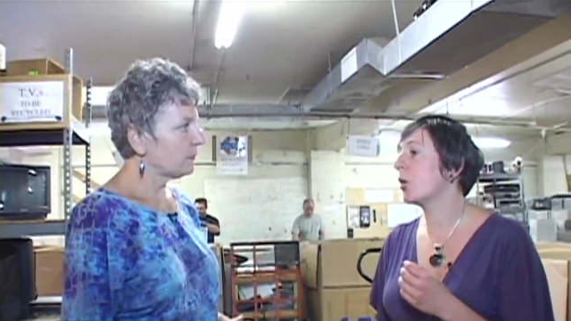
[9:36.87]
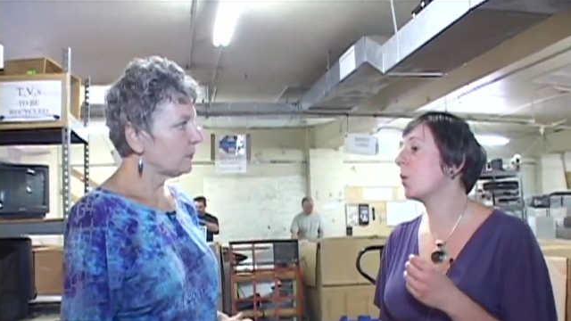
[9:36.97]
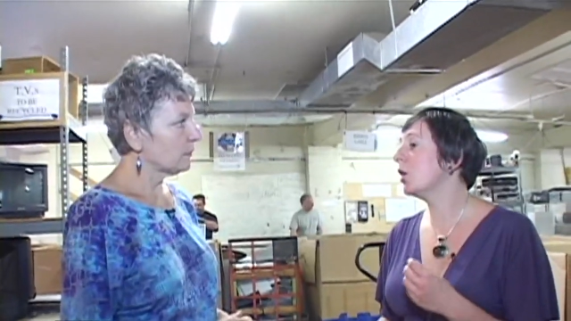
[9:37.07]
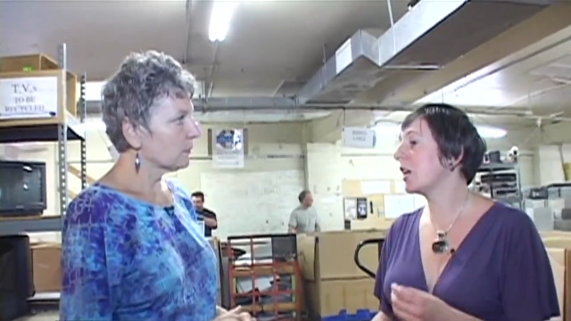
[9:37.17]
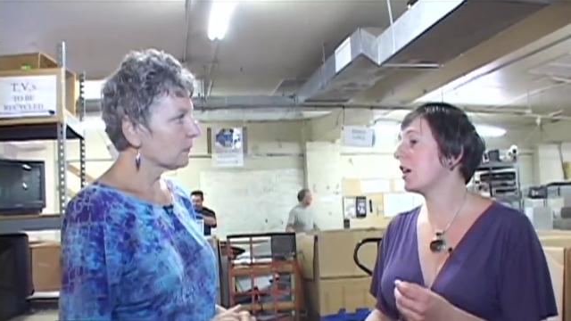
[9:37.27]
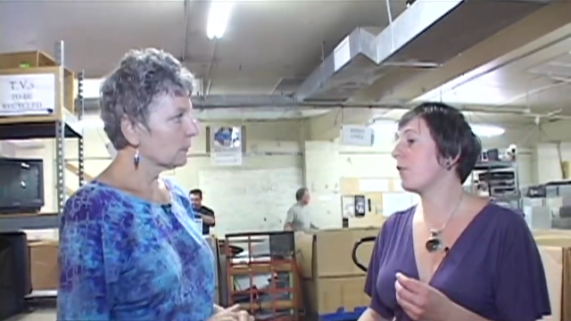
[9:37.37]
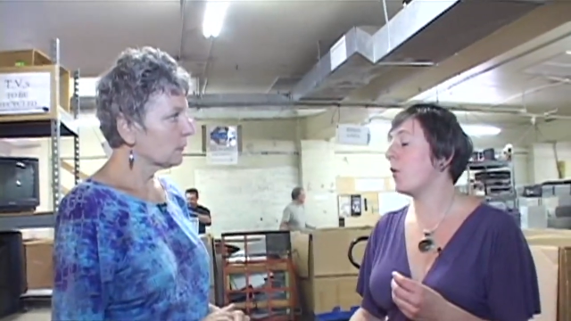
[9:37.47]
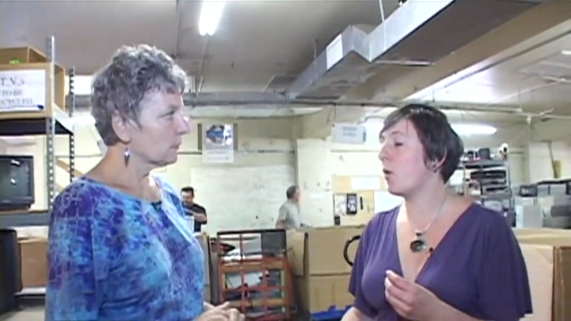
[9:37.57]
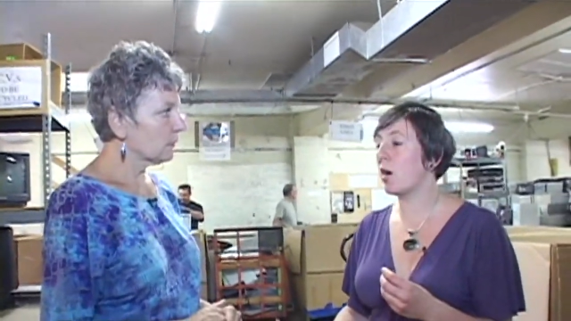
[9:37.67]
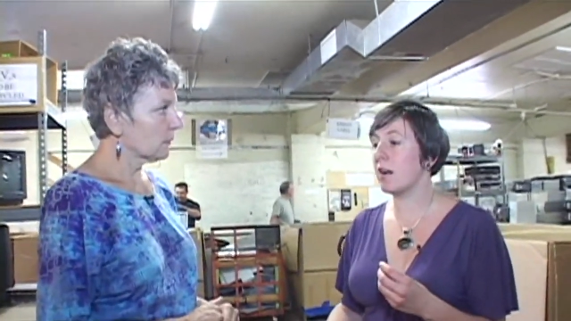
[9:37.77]
Speaker 1: we're looking
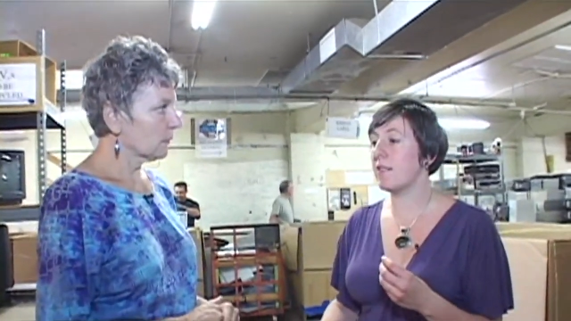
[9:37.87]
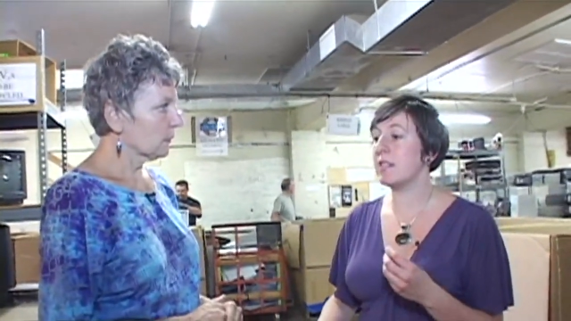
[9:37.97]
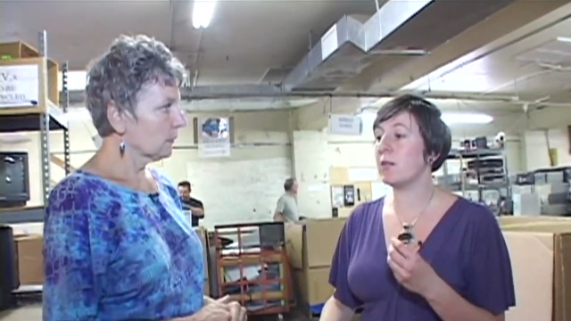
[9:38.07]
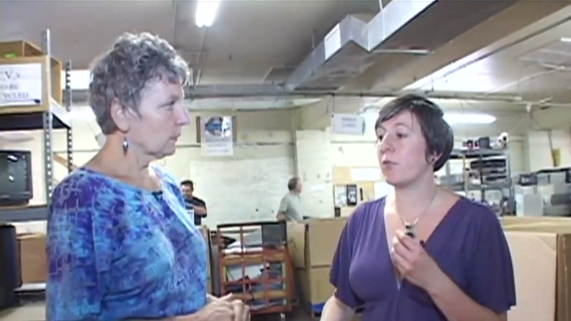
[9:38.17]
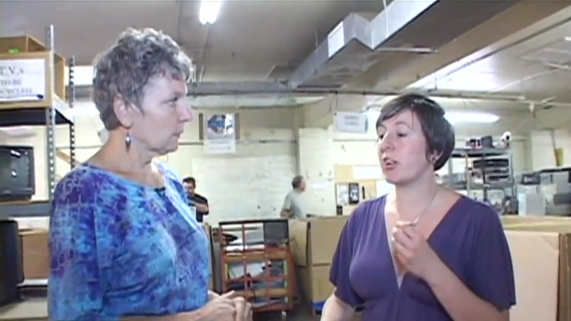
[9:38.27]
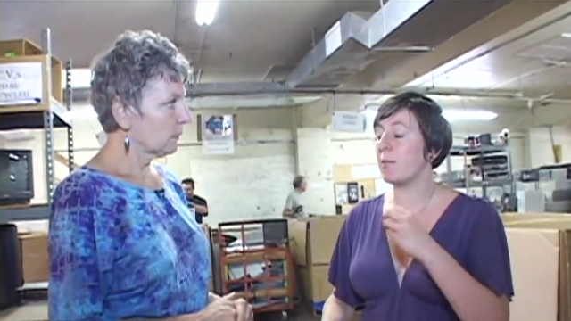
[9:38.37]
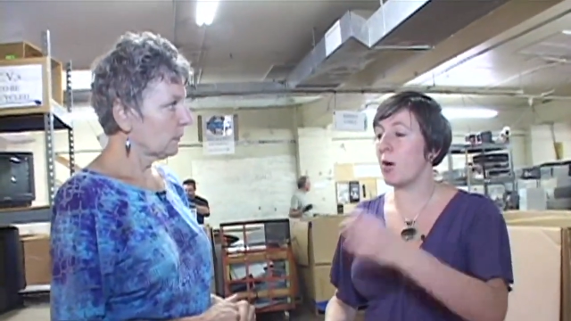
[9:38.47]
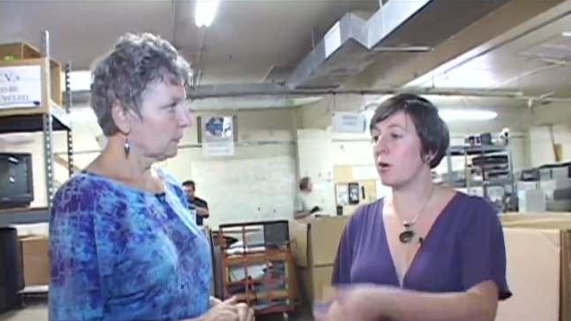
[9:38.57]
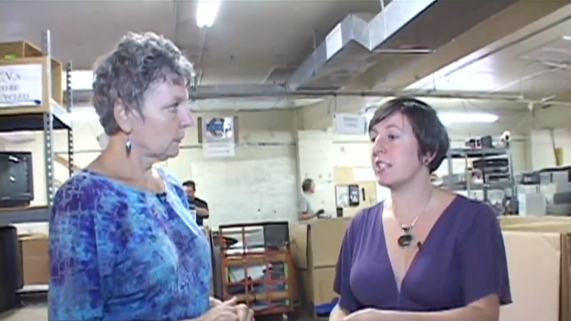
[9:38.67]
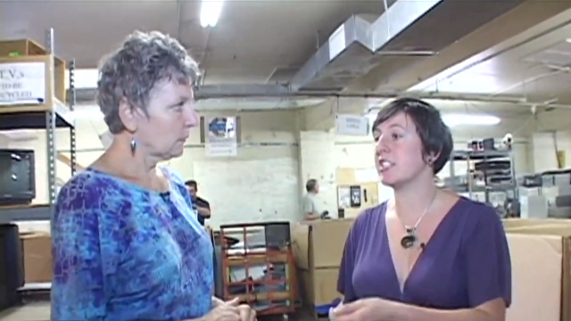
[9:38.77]
for the different
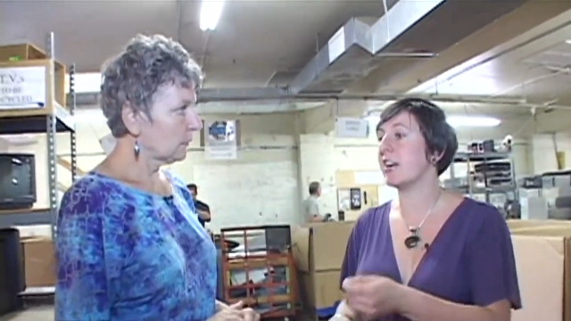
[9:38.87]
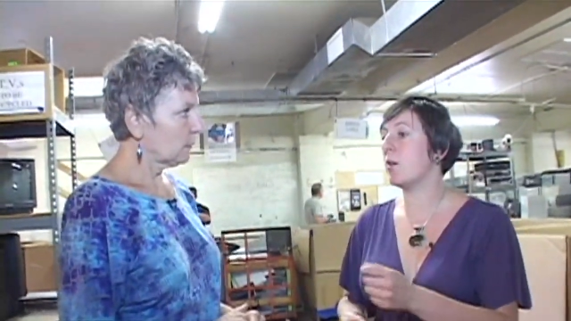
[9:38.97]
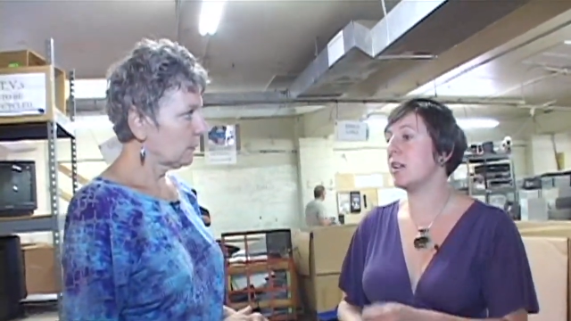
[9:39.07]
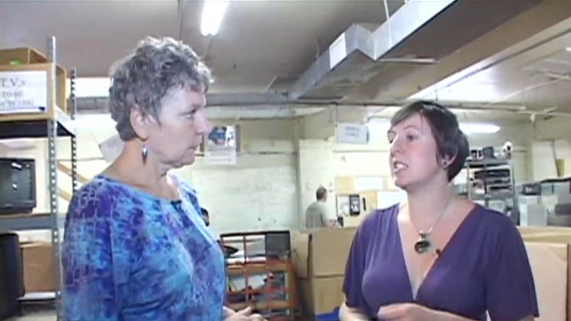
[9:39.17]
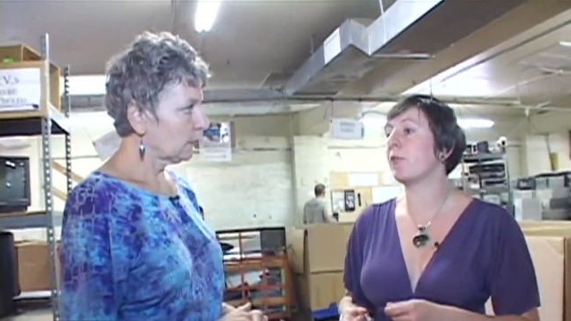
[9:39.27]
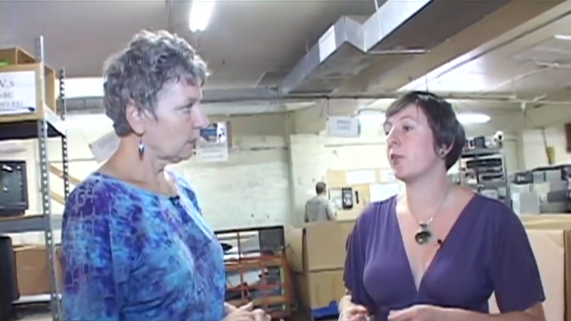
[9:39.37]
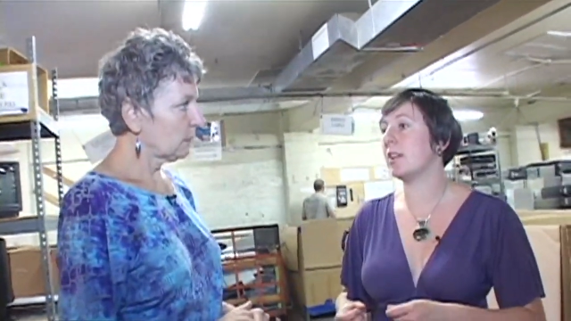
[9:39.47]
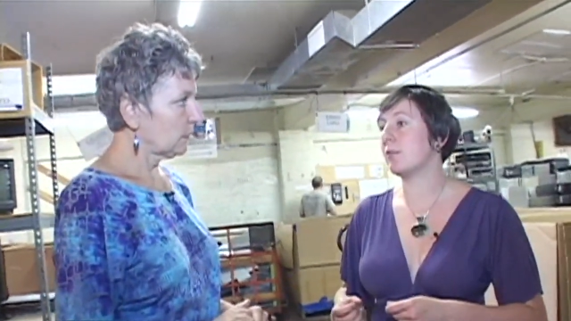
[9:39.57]
components to go to different